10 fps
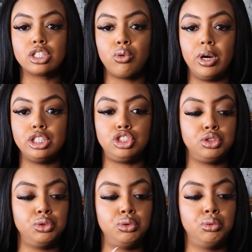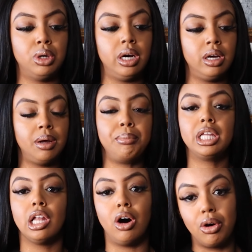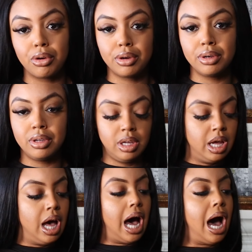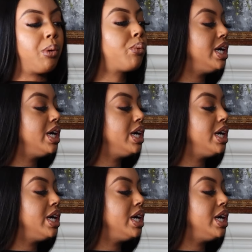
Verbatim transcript: it's going to be long. I